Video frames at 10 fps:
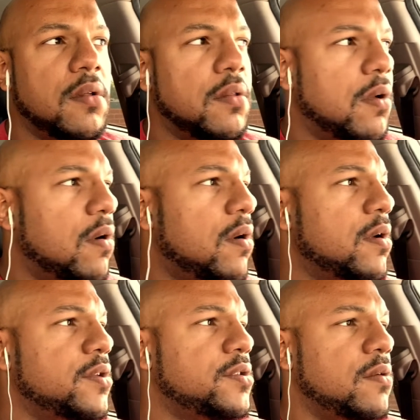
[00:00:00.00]

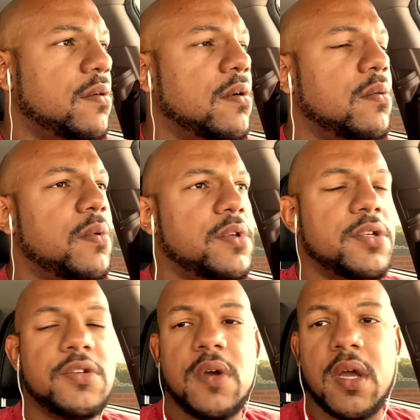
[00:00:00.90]
loss, or we're just
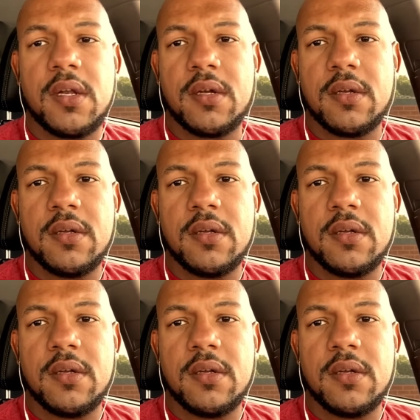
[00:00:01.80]
trying to